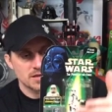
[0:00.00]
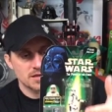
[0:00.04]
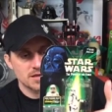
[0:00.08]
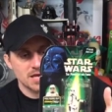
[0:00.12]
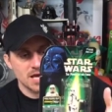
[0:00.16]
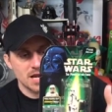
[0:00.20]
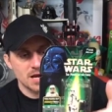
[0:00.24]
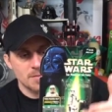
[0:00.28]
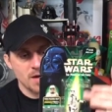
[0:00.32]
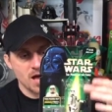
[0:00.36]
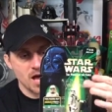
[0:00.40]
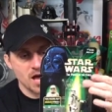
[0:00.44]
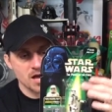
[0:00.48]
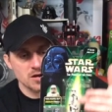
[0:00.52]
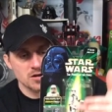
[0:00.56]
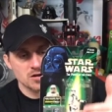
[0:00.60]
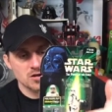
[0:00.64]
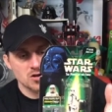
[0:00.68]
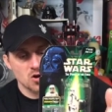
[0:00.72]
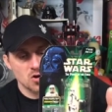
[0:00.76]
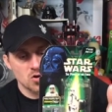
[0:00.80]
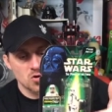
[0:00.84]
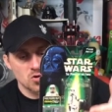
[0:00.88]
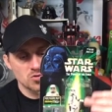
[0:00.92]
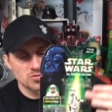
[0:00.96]
get them hot or
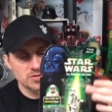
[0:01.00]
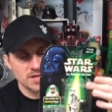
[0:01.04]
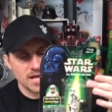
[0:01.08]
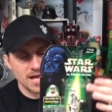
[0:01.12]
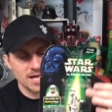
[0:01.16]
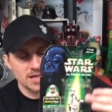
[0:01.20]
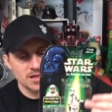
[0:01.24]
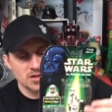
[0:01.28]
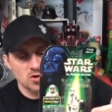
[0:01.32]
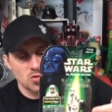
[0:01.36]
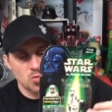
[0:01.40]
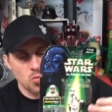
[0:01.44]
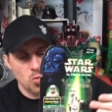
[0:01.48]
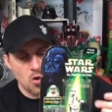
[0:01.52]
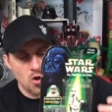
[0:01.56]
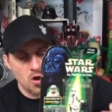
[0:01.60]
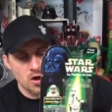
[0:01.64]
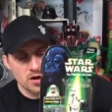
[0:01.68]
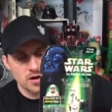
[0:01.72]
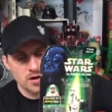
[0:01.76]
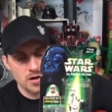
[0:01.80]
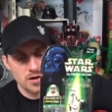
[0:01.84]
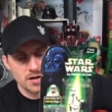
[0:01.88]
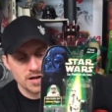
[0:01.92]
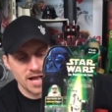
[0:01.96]
cold, add a little
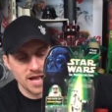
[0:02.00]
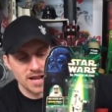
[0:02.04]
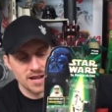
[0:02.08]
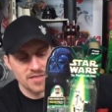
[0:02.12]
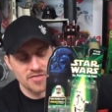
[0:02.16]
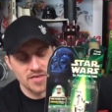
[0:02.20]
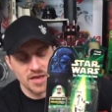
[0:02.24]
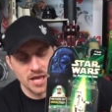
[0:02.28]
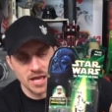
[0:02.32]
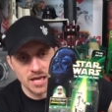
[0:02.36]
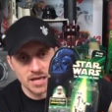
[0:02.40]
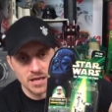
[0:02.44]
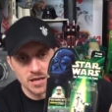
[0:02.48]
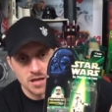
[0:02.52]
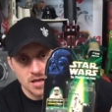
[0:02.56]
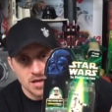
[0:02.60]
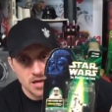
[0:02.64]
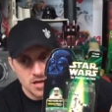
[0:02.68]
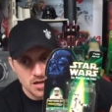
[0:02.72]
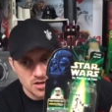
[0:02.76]
water kind of thing